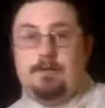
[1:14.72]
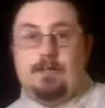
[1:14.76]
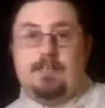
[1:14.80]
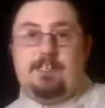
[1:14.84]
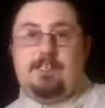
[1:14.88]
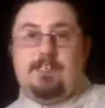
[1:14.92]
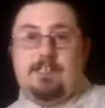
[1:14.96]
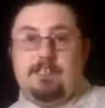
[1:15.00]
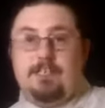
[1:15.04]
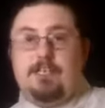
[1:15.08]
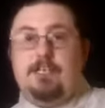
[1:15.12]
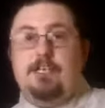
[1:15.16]
Now,
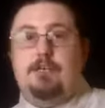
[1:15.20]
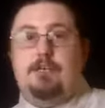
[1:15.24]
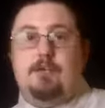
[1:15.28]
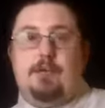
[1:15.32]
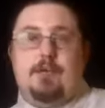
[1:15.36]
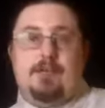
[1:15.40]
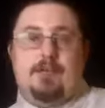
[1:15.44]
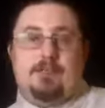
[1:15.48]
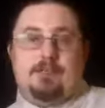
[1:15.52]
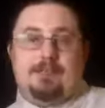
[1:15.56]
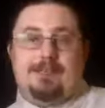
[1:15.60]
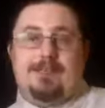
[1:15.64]
this
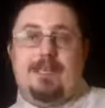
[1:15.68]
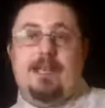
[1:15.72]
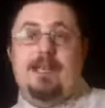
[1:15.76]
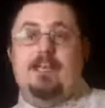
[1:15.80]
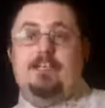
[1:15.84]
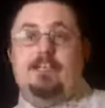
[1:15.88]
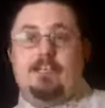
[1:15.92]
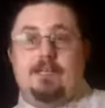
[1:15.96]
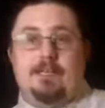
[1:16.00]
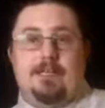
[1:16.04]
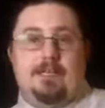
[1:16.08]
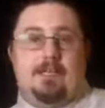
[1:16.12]
issue is
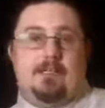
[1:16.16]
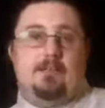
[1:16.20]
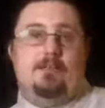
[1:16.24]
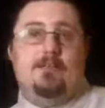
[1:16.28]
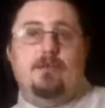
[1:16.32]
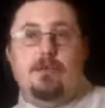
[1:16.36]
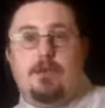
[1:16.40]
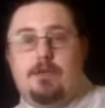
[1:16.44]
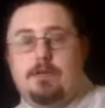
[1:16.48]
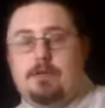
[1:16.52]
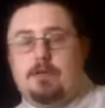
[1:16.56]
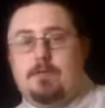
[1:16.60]
largely
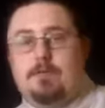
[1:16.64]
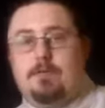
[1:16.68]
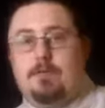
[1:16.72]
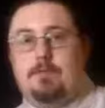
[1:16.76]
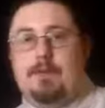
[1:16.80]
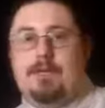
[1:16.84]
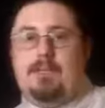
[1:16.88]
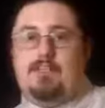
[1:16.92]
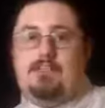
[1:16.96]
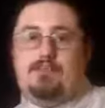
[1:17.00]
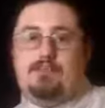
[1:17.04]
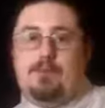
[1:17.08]
ignored in
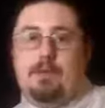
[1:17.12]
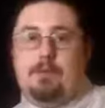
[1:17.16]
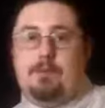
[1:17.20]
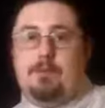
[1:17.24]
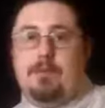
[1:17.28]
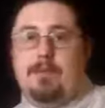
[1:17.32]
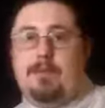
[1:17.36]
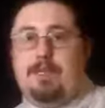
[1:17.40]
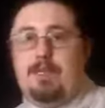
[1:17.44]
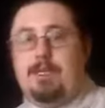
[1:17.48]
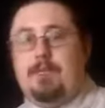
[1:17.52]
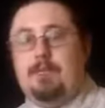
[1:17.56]
the
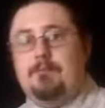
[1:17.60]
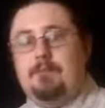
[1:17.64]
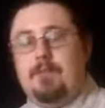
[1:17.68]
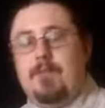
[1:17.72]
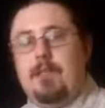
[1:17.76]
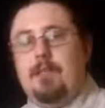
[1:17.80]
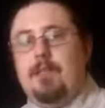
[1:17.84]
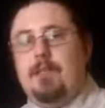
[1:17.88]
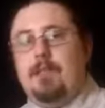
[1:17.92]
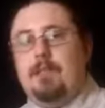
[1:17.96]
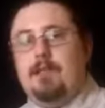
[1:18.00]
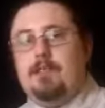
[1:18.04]
mainstream media.
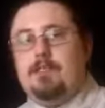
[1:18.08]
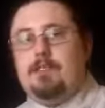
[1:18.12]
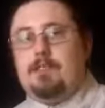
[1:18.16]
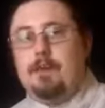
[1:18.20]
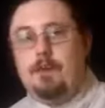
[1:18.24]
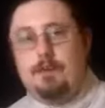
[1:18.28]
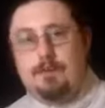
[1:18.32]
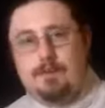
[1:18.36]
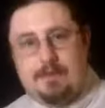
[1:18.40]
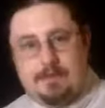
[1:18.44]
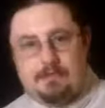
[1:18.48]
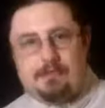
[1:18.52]

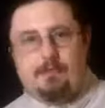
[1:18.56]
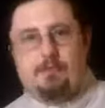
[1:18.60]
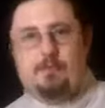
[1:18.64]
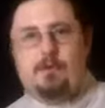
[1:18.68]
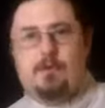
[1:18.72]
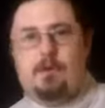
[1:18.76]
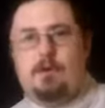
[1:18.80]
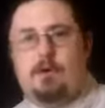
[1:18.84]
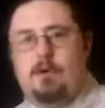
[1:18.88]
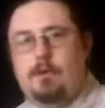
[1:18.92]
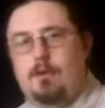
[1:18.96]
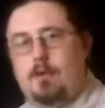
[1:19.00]
So, in this
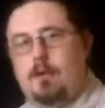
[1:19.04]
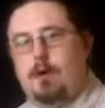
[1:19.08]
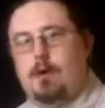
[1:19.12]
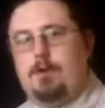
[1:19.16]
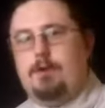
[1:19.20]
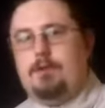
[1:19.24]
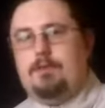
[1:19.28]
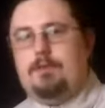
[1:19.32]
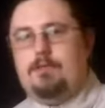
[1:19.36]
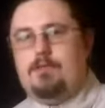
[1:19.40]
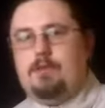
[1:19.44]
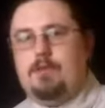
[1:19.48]
report, we're
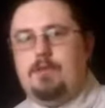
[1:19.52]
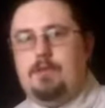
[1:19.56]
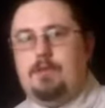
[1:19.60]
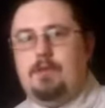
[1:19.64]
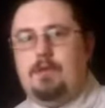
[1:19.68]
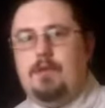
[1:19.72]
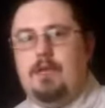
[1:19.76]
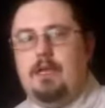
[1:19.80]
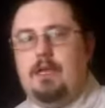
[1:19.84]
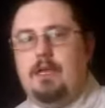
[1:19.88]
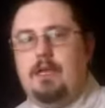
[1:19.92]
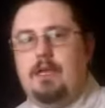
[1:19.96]
going
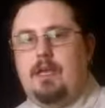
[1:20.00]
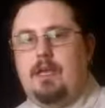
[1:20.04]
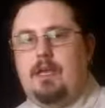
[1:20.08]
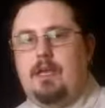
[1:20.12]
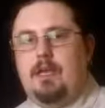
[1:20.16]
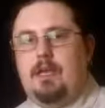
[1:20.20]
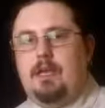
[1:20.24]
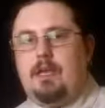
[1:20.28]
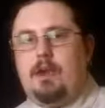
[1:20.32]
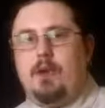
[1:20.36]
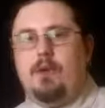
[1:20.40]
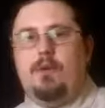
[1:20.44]
to
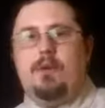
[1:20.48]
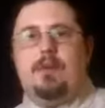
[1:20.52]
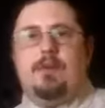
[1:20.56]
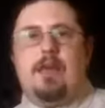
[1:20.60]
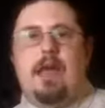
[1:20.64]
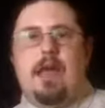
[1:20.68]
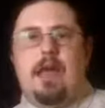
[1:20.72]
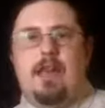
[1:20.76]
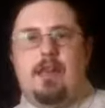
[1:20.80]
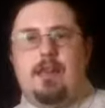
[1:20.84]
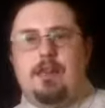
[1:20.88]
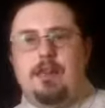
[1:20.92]
go
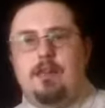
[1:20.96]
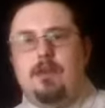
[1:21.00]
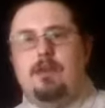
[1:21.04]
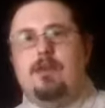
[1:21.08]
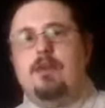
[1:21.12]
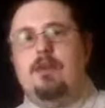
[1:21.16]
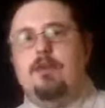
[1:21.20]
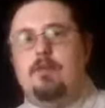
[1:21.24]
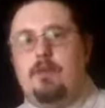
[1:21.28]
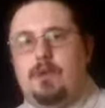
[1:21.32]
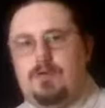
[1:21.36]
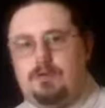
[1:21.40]
and
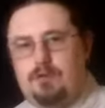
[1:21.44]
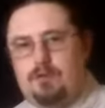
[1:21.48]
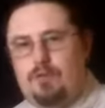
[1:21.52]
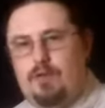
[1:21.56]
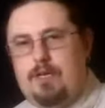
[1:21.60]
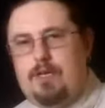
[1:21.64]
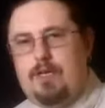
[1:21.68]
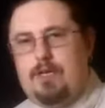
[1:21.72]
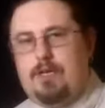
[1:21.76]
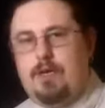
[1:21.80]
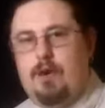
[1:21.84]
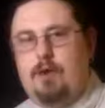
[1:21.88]
look at what's
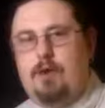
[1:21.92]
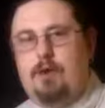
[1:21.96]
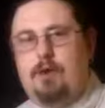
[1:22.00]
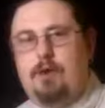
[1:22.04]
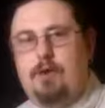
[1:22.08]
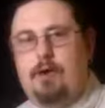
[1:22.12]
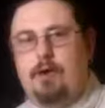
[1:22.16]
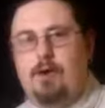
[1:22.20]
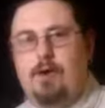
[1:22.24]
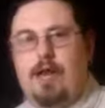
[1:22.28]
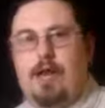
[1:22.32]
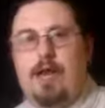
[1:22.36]
really
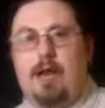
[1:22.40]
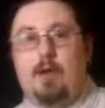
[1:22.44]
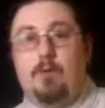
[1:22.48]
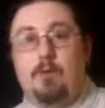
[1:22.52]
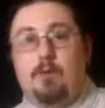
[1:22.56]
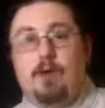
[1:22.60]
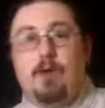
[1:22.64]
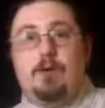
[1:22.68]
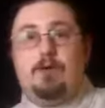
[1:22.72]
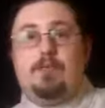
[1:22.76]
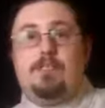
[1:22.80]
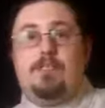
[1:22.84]
going on,
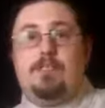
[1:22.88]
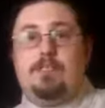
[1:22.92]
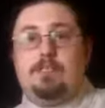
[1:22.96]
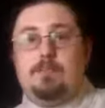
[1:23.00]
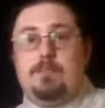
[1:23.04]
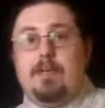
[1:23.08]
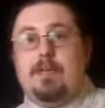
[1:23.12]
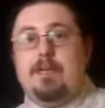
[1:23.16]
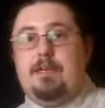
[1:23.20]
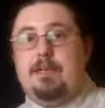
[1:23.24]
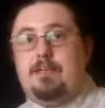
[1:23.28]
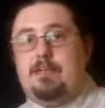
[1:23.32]
and we're going to
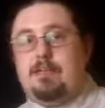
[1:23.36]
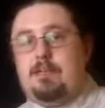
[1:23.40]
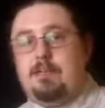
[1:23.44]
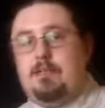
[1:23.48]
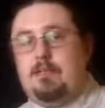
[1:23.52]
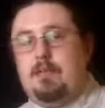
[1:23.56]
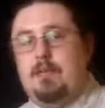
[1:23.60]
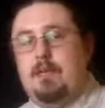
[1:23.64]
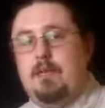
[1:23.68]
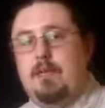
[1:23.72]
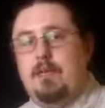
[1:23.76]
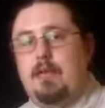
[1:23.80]
speak
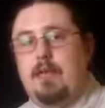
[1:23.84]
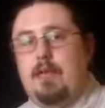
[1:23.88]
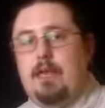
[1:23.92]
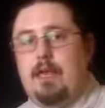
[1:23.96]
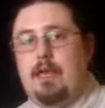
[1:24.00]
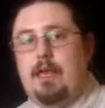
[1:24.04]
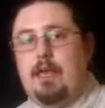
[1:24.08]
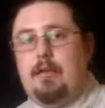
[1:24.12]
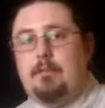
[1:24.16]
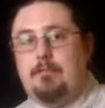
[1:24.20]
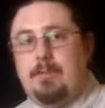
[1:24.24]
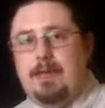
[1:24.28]
to
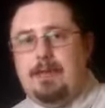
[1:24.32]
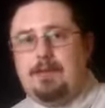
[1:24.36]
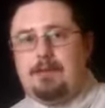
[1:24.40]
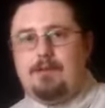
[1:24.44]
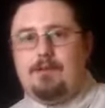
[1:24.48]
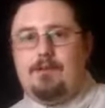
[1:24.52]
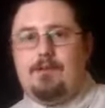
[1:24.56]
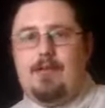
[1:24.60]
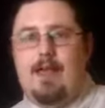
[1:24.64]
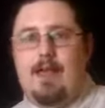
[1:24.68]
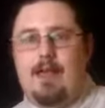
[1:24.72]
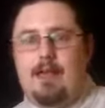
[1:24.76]
a
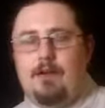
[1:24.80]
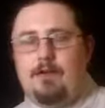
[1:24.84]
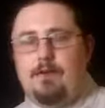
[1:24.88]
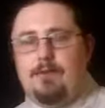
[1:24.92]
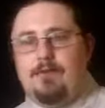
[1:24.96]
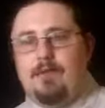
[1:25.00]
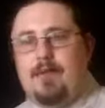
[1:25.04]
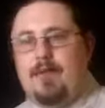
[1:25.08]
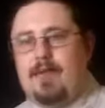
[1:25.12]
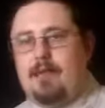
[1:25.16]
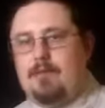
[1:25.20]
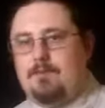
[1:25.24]
medical
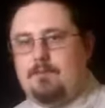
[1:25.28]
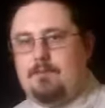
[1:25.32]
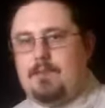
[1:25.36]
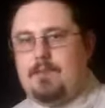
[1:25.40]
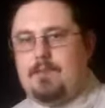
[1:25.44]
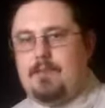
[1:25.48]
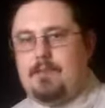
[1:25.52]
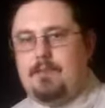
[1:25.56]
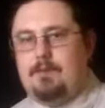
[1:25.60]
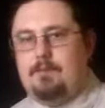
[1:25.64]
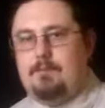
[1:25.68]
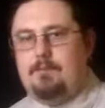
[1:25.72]
health
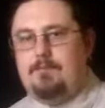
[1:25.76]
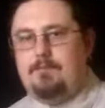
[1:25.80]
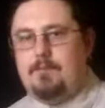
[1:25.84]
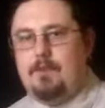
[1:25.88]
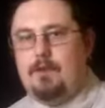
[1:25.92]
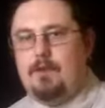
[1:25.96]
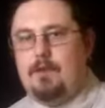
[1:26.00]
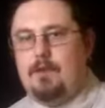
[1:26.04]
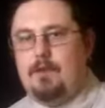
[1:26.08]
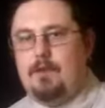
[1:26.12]
advocate